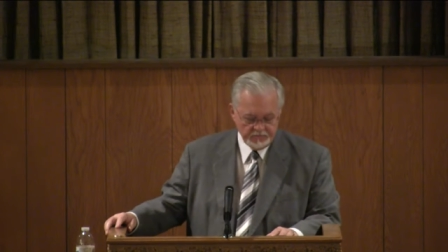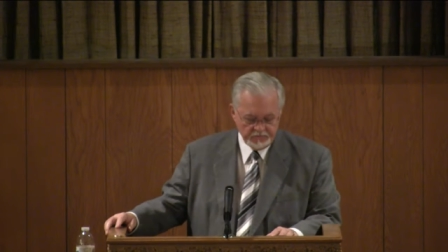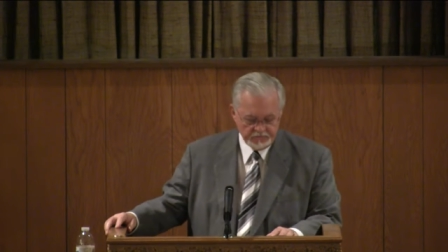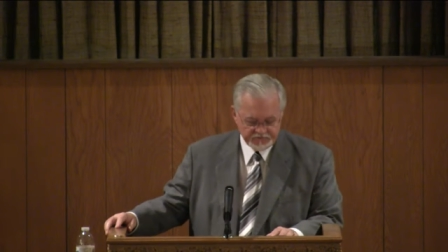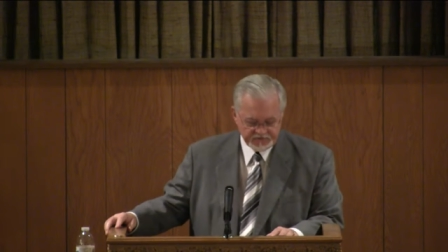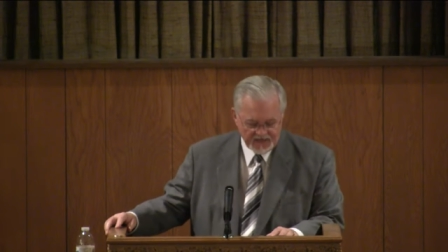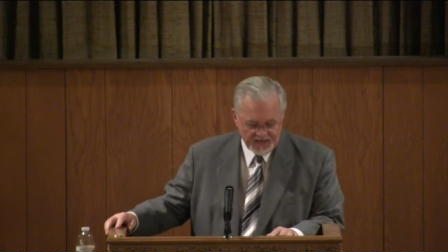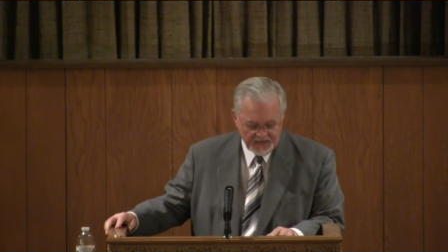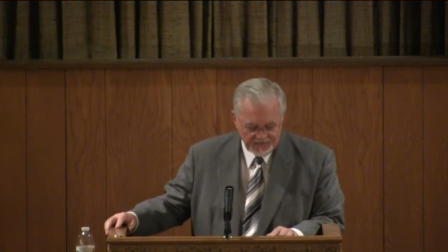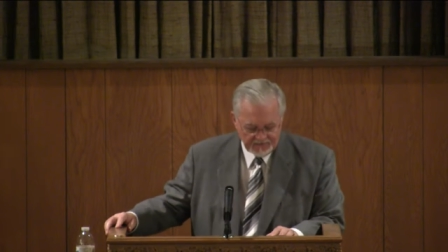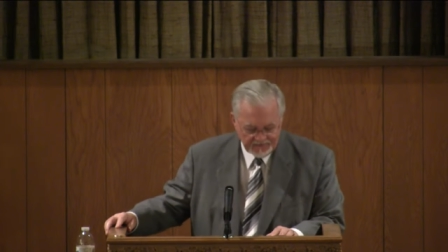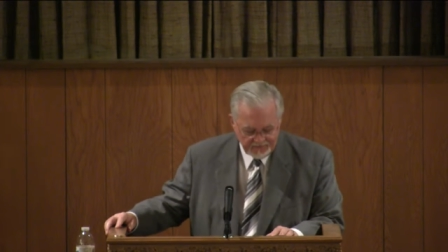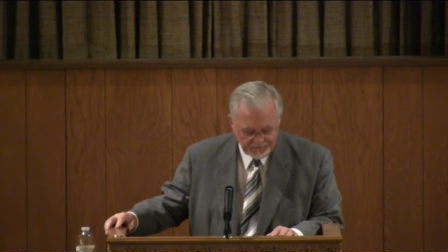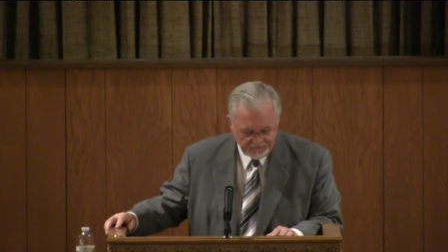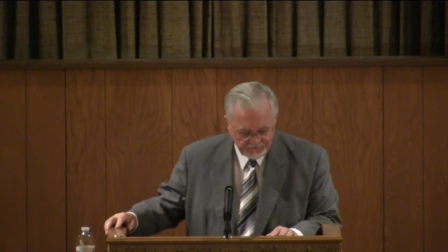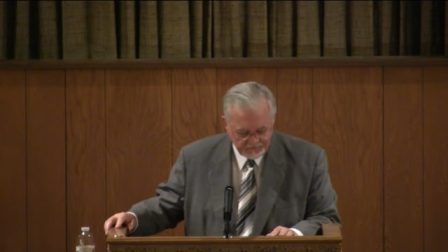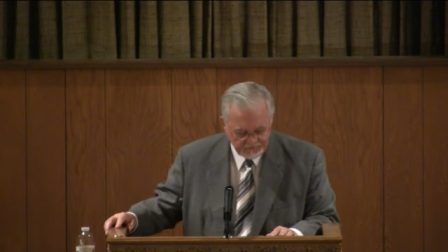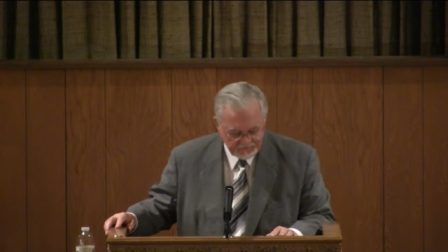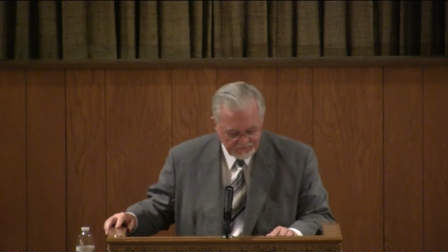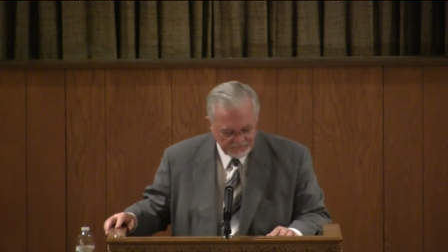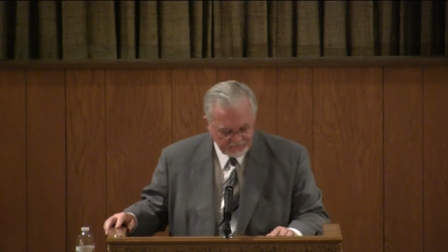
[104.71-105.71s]
shall
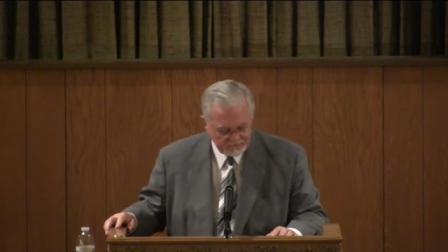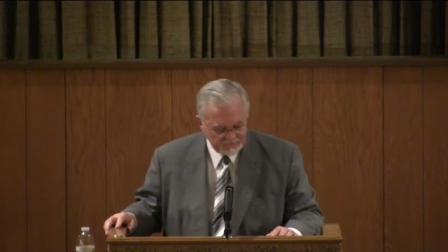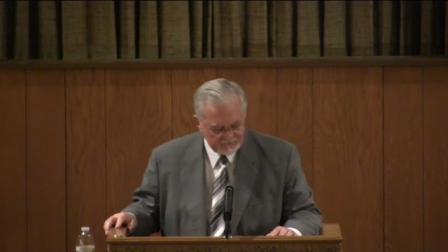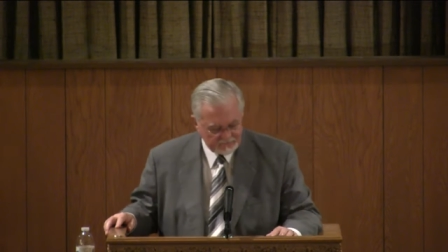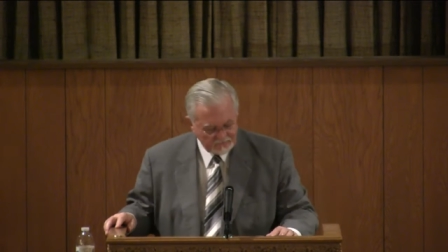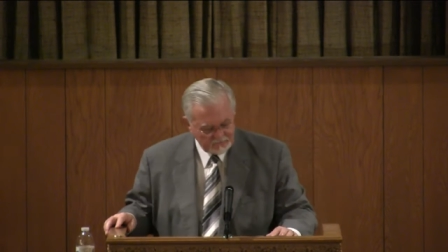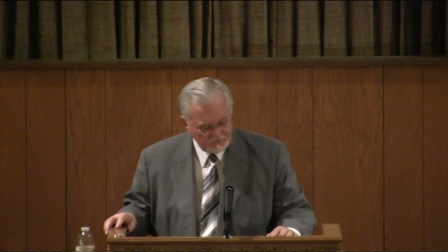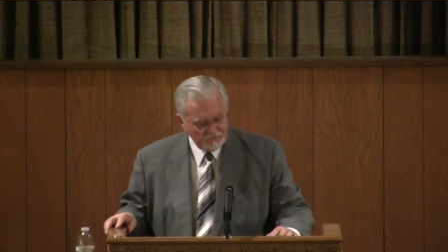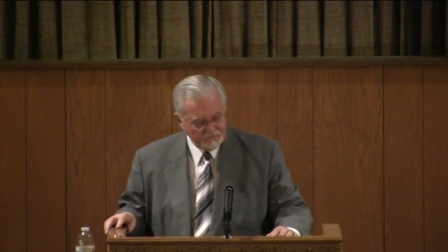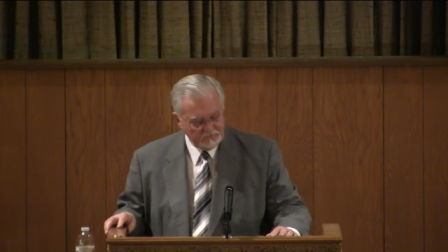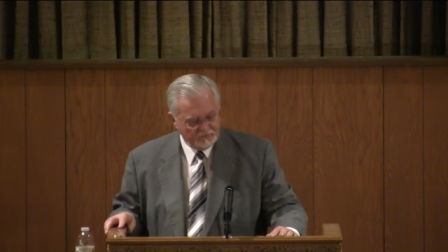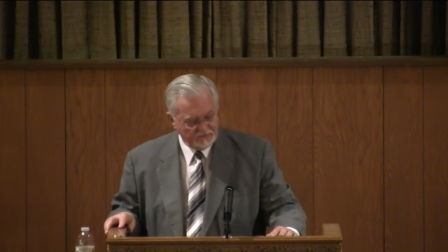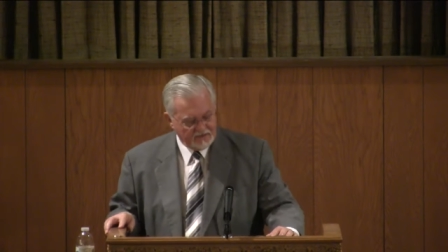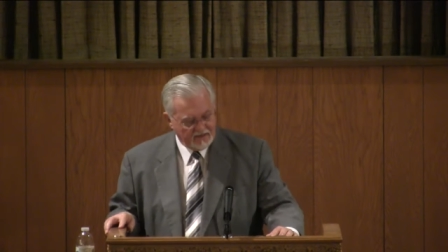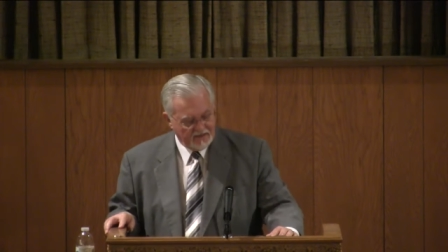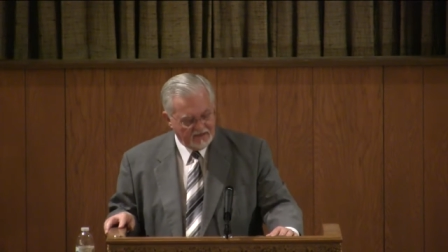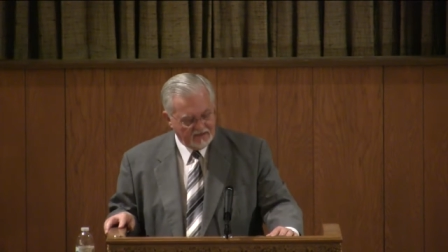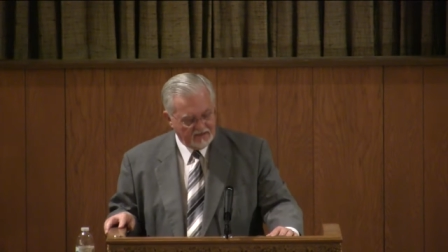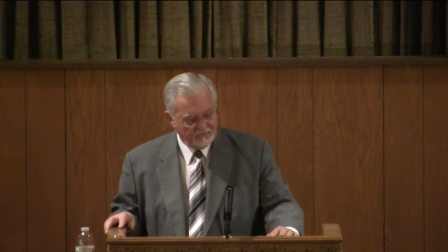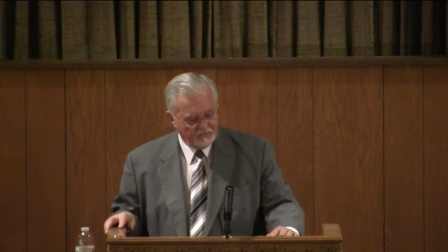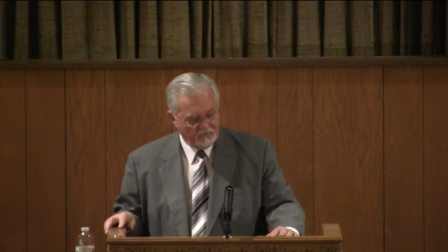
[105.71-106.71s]
enter into the
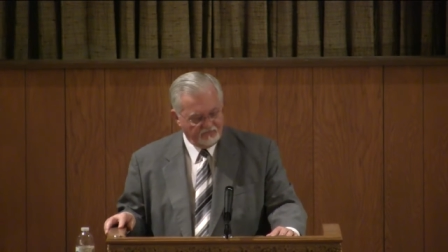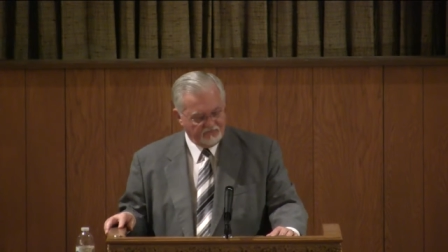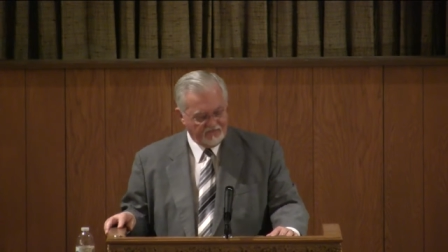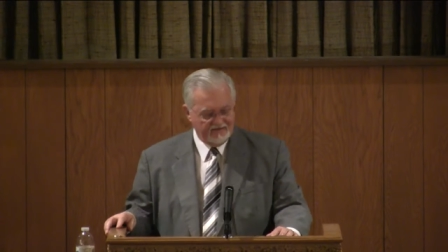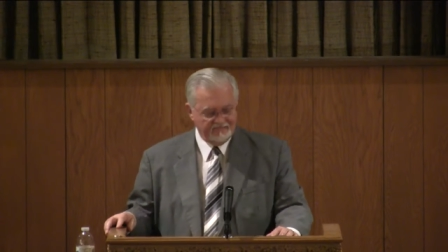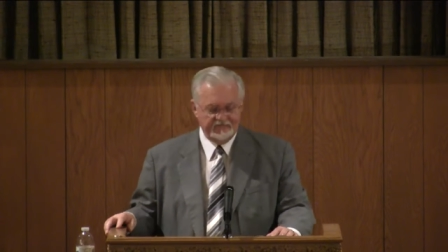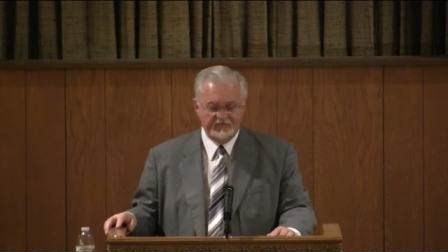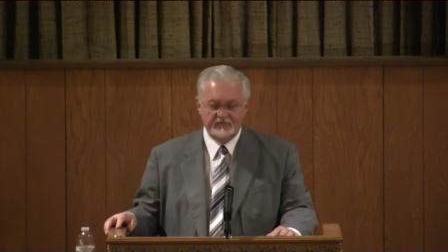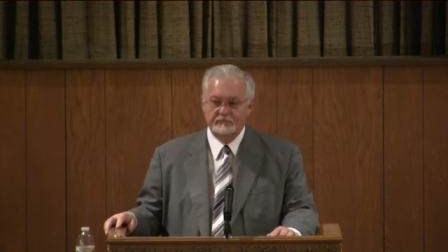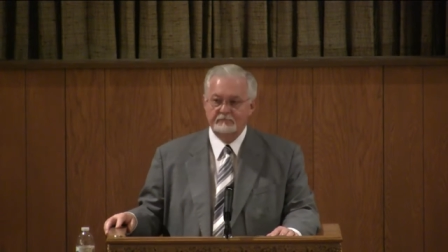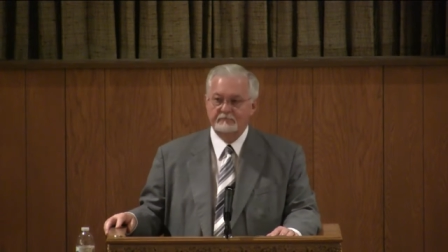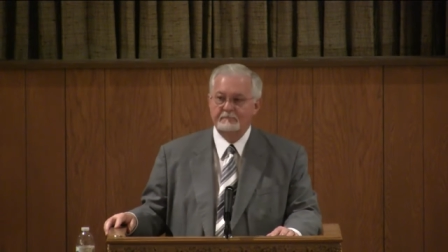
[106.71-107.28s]
kingdom of heaven,